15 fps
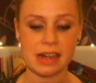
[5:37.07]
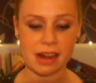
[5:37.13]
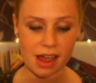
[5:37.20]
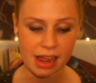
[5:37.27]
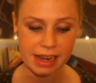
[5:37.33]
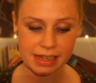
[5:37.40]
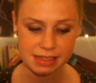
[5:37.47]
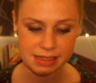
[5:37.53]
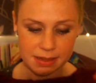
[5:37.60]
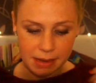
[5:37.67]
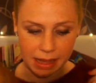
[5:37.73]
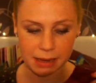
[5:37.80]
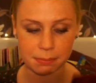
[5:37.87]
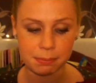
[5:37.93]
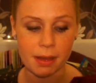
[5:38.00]
nice,
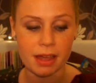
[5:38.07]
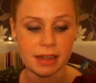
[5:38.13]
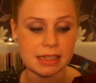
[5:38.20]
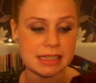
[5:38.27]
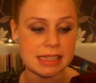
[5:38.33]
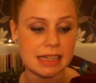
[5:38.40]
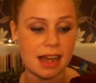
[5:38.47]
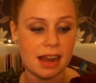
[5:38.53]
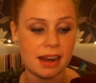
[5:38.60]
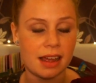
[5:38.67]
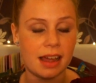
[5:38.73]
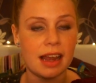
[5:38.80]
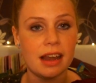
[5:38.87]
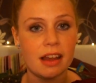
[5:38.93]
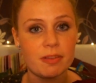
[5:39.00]
like burgundy colour,
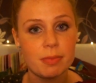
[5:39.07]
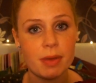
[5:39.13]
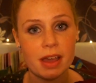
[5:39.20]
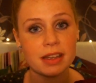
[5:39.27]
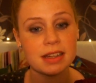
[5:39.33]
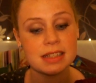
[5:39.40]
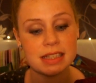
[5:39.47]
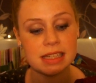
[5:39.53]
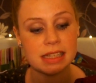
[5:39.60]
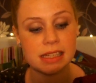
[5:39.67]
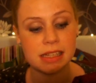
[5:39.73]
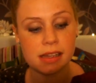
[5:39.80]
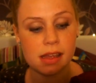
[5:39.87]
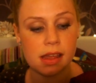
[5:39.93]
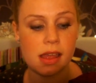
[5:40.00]
I love
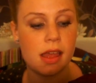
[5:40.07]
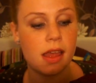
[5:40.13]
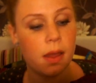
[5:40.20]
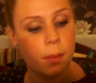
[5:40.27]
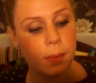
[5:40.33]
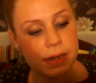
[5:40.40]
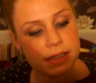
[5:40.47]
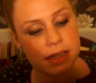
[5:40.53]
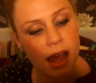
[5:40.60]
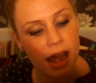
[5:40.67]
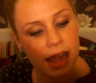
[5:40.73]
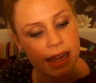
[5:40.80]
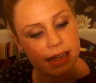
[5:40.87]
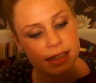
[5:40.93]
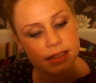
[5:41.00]
burgundy, with
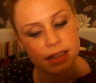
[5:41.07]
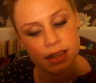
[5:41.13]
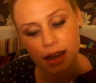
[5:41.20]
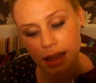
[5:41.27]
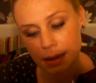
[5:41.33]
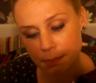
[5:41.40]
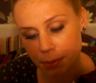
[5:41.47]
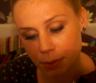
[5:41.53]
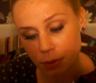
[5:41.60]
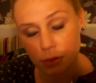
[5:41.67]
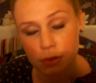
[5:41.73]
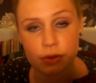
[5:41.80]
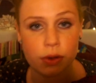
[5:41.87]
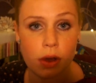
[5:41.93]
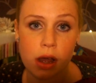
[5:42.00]
tights and like
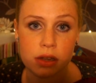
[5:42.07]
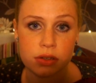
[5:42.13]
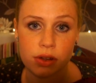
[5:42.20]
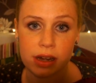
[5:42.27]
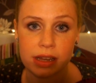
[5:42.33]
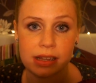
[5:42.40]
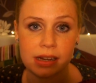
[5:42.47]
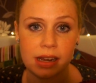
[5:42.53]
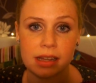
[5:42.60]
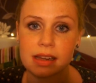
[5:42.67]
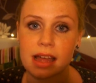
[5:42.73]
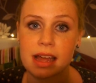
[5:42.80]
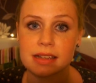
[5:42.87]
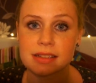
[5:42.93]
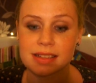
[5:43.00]
boots or Uggs or anything like
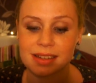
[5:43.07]
that.